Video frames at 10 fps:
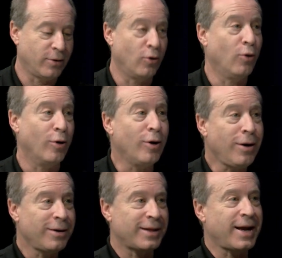or
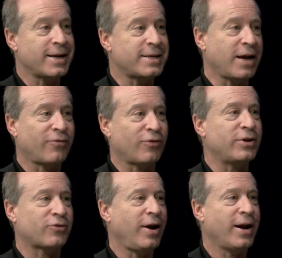they can take free
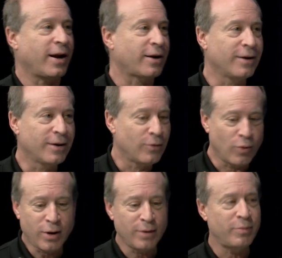training. Well,
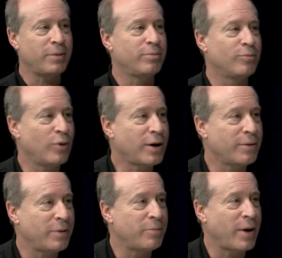what uh, could be what, what,
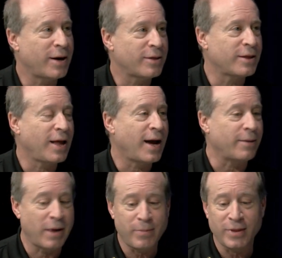could be better than exactly.
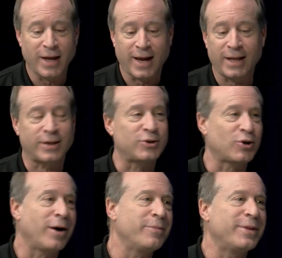that? Maybe they get the
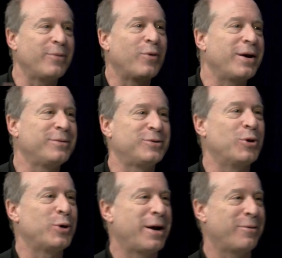job and they want to
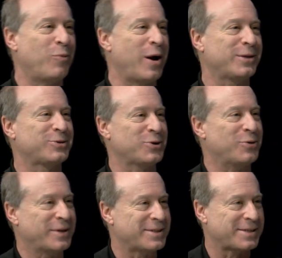learn how to weld
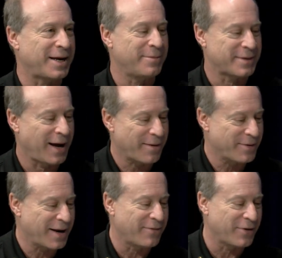too at yeah, the same exactly.
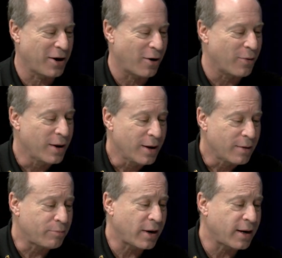time. You never know.
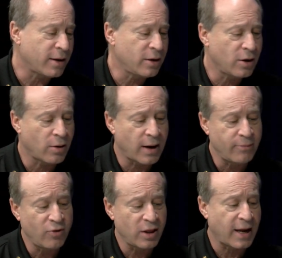Exactly. But you know,
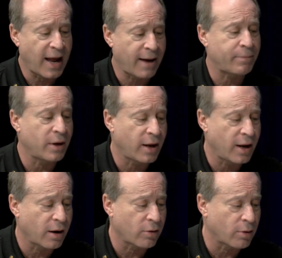I'm really happy to
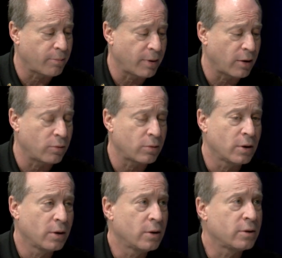hear about
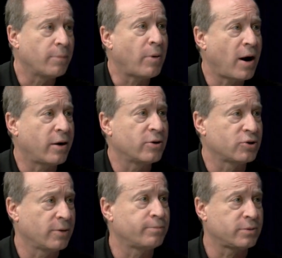the
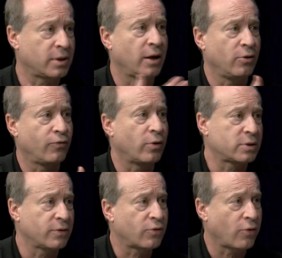partnerships that you folks
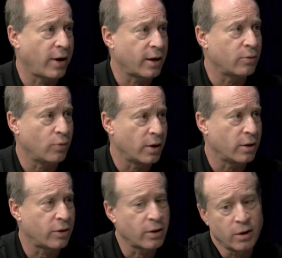have created mm -hmm. with
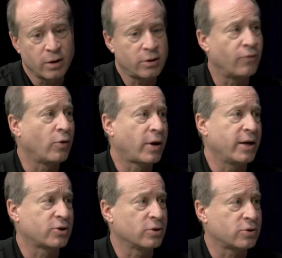the
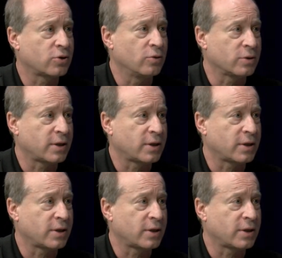vocational schools.